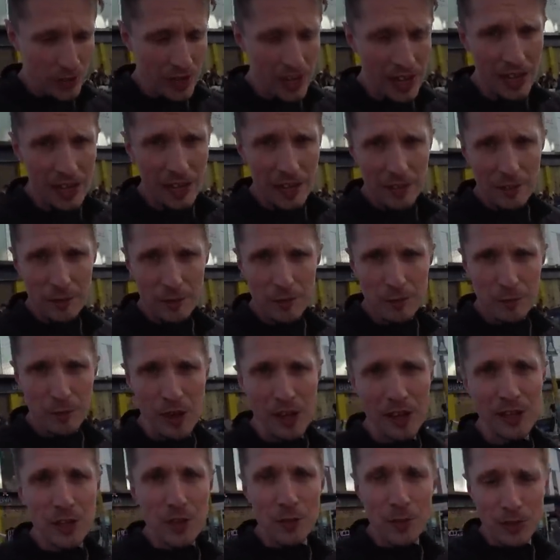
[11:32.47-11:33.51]
yeah,
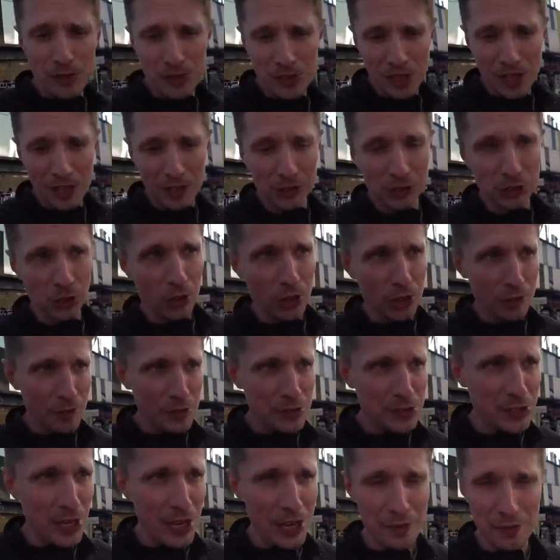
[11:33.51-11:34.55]
thank you once again, Johnny, for
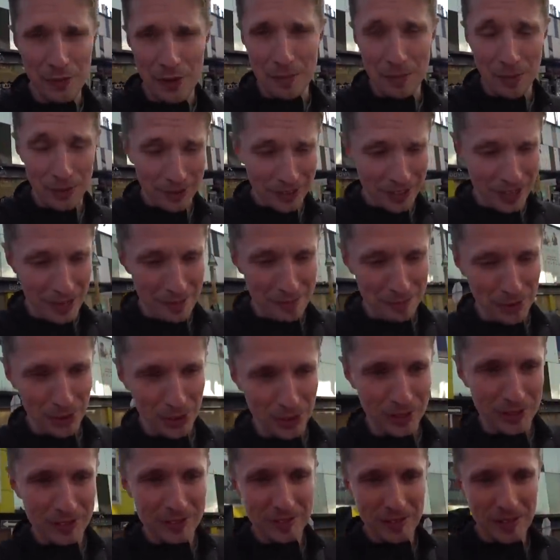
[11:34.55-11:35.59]
saving my camera
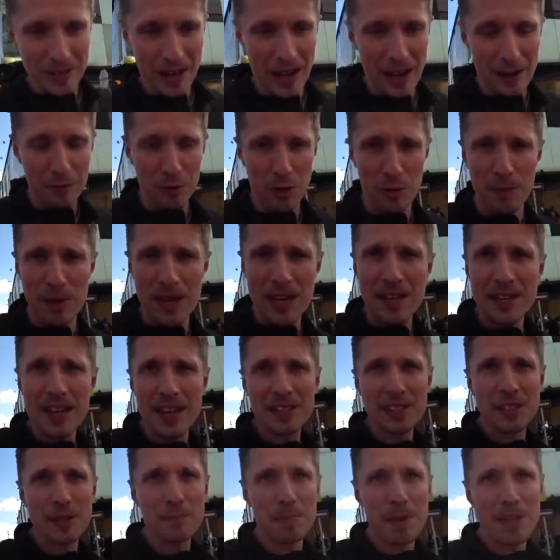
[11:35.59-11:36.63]
and for me
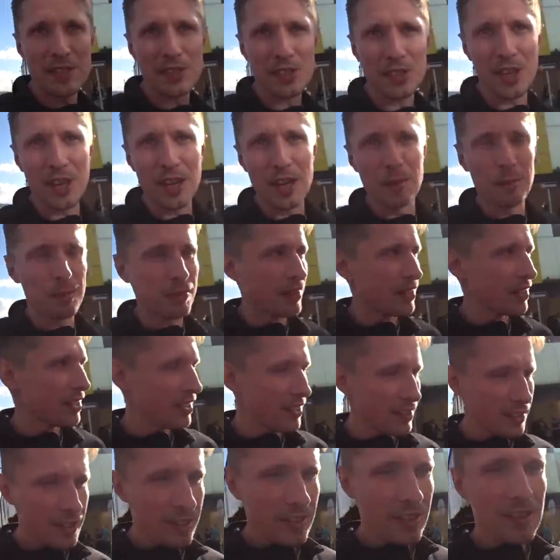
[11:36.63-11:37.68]
getting beaten up.
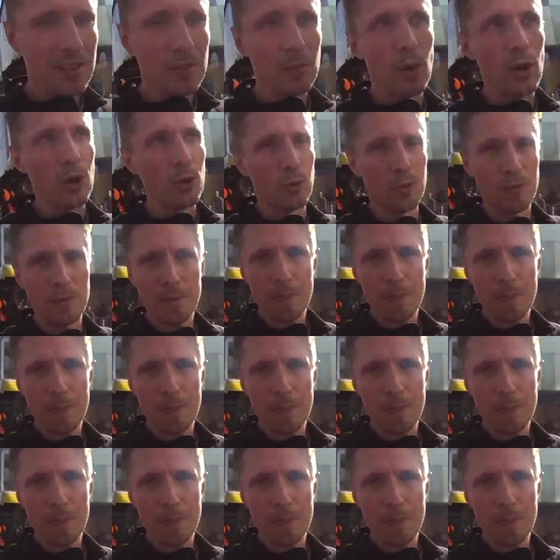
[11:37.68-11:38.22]
Whoa.